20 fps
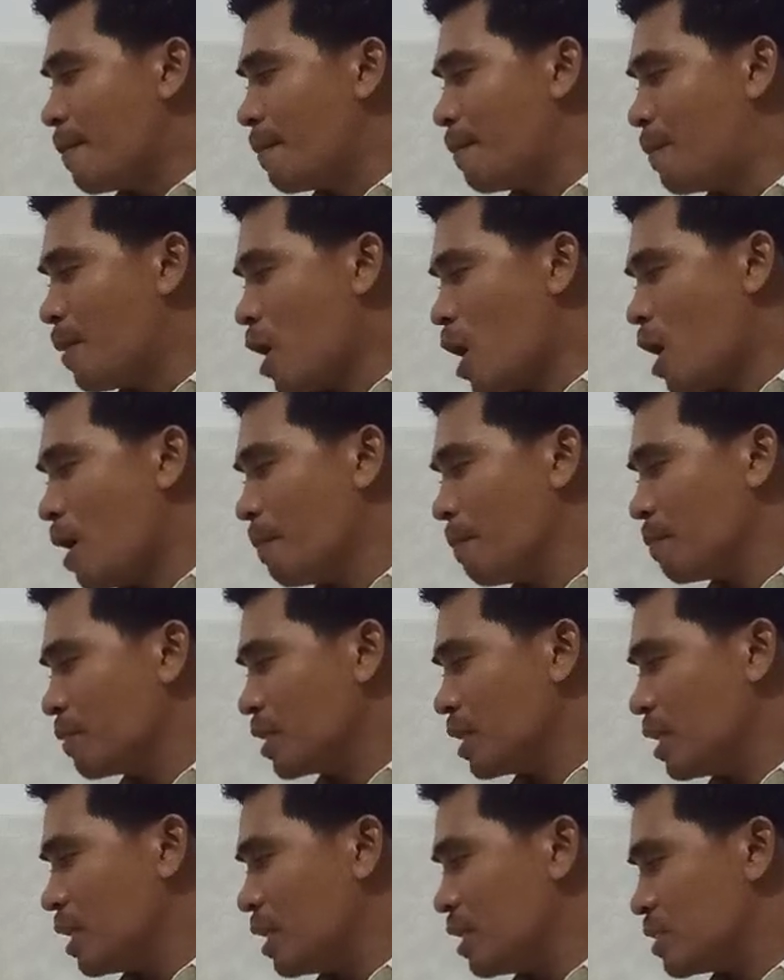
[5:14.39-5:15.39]
Bob
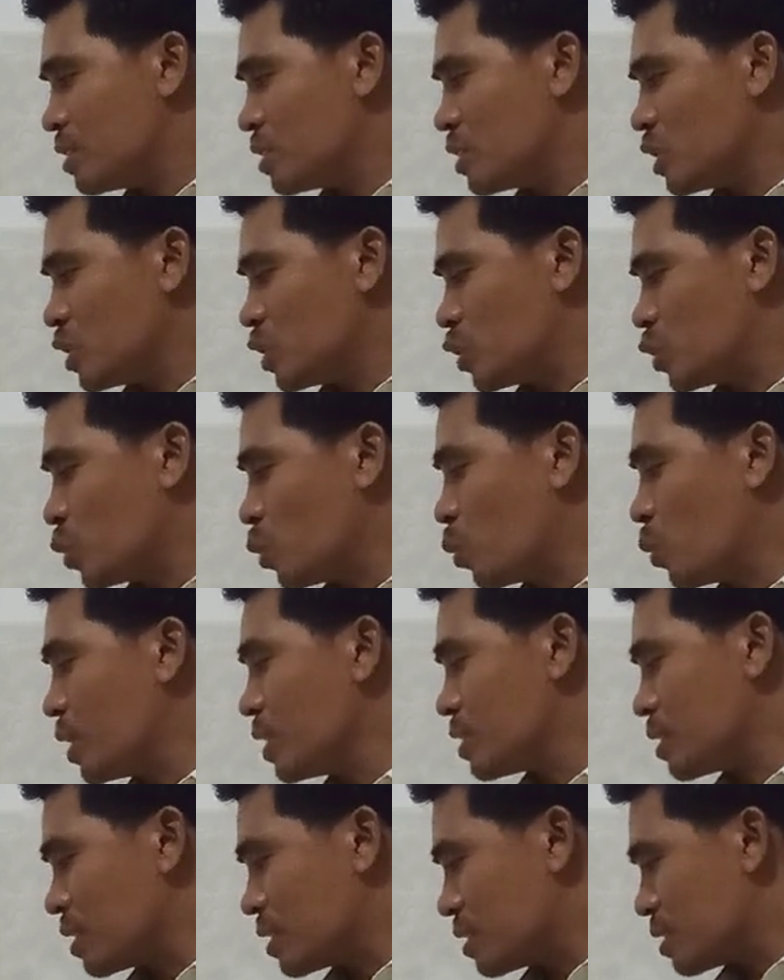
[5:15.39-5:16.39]
is to
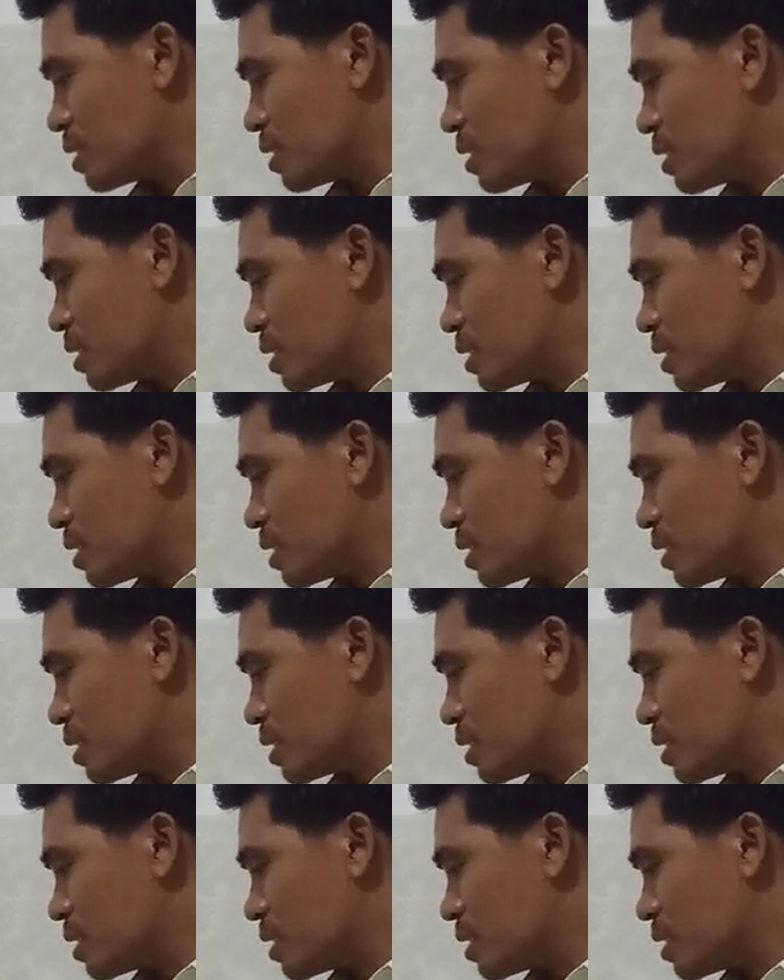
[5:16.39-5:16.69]
visit